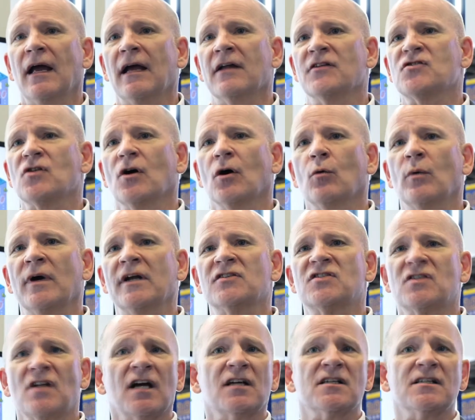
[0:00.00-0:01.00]
And so when
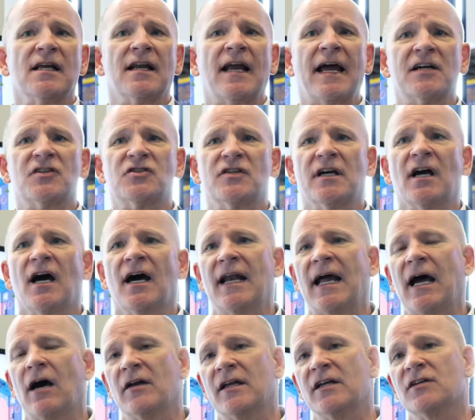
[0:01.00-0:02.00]
Stuxnet actually got
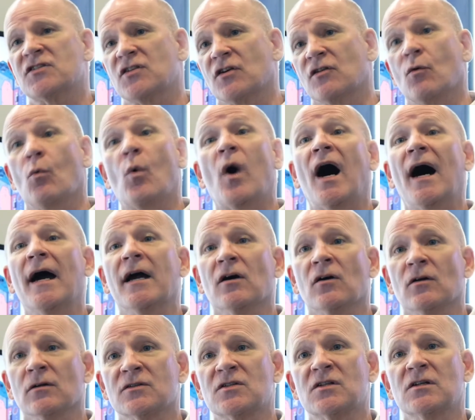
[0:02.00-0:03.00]
out into the
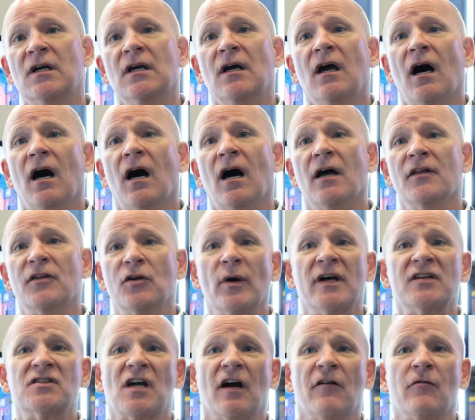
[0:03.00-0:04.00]
wild, the
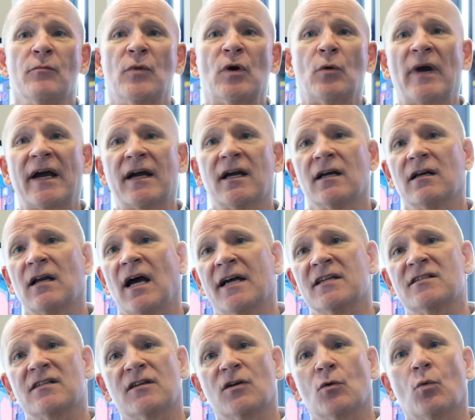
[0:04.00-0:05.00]
US government
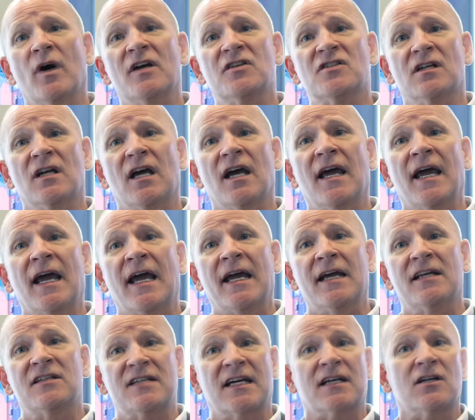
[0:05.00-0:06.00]
recognized that there wasn't
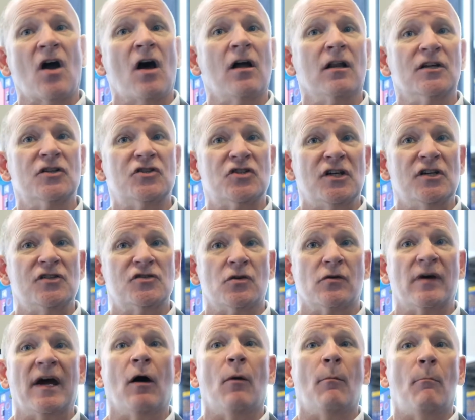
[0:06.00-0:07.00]
a technology
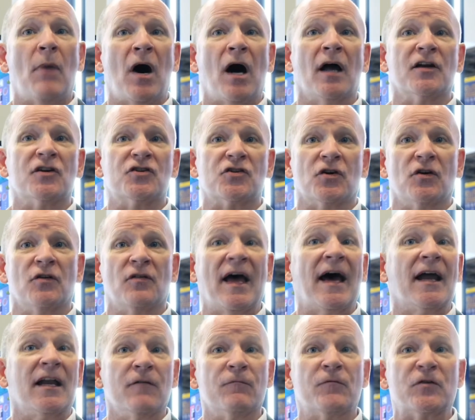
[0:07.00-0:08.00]
to help monitor
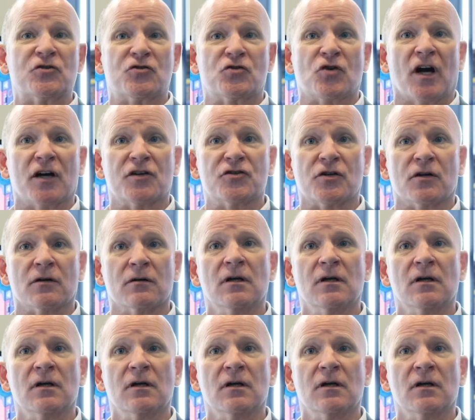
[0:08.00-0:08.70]
that infrastructure.